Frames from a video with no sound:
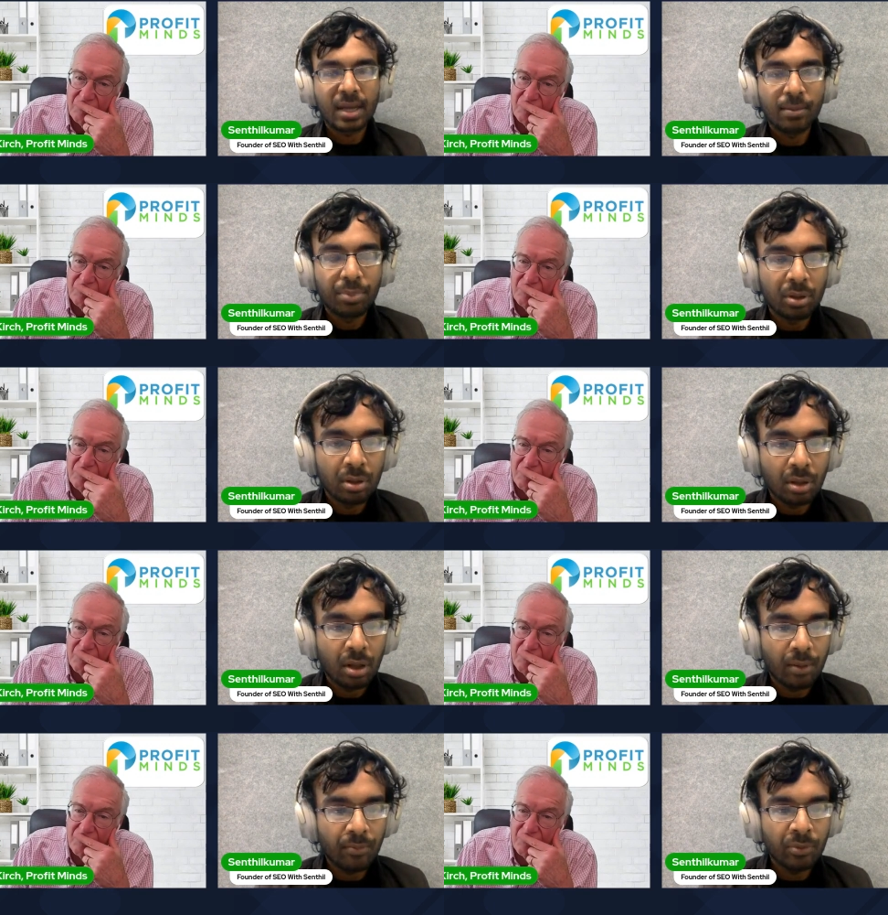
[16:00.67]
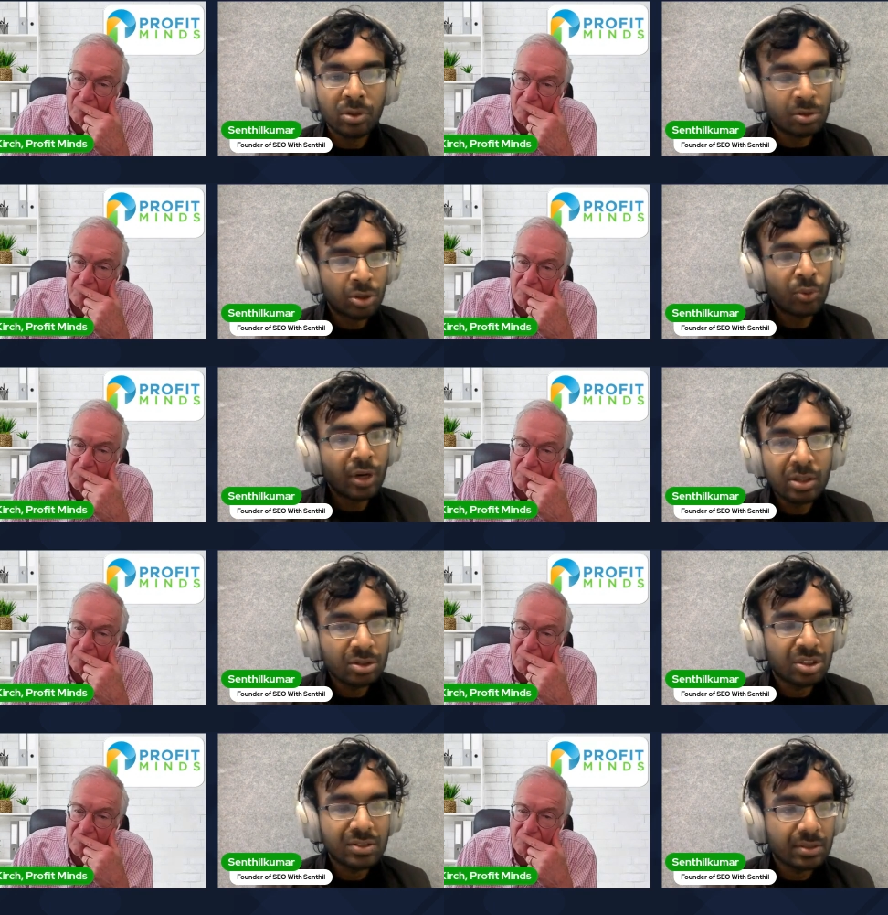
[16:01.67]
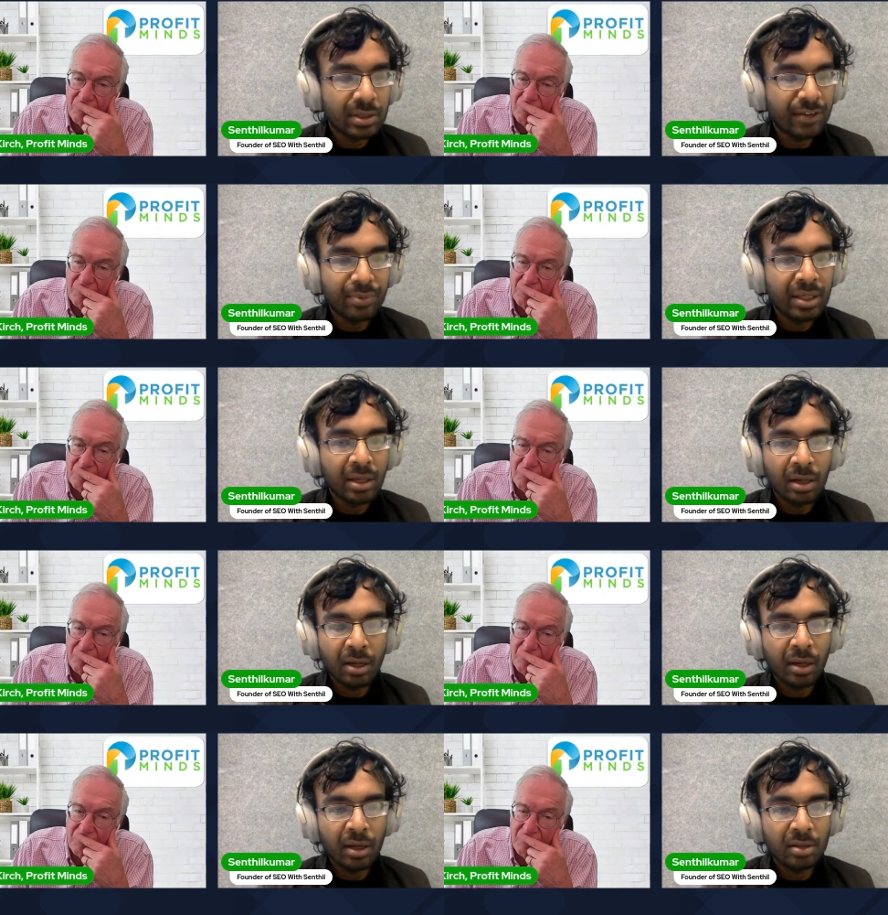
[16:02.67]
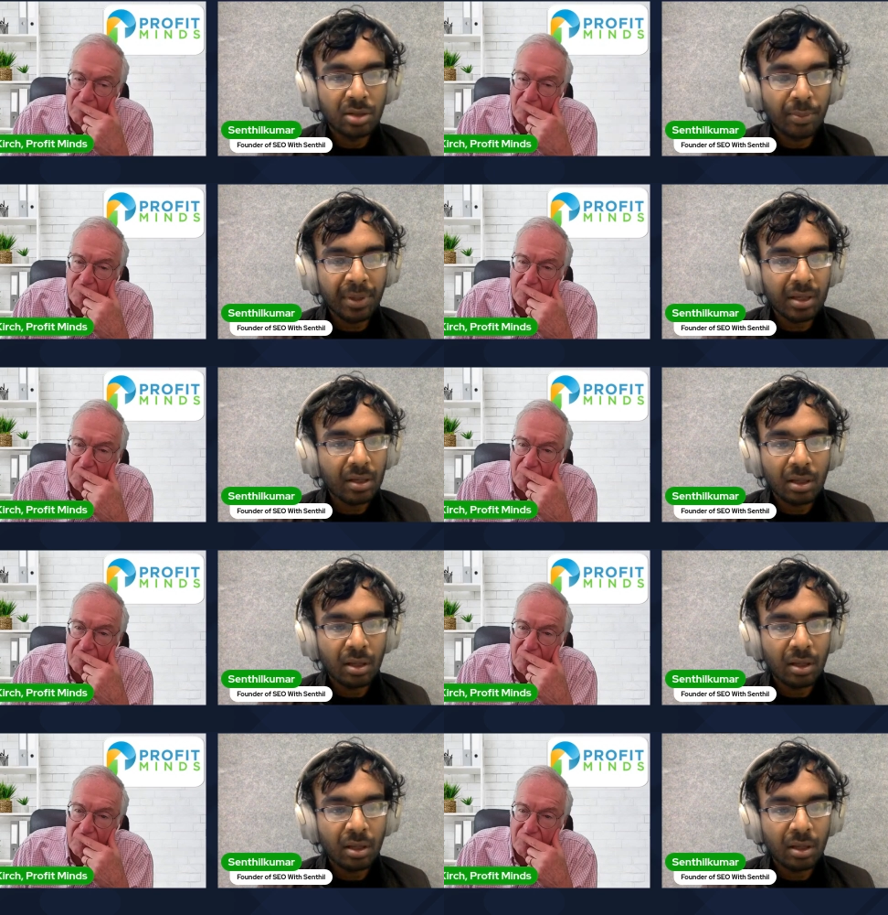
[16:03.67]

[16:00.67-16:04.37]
Speaker 1: example, do you want to just give me a topic?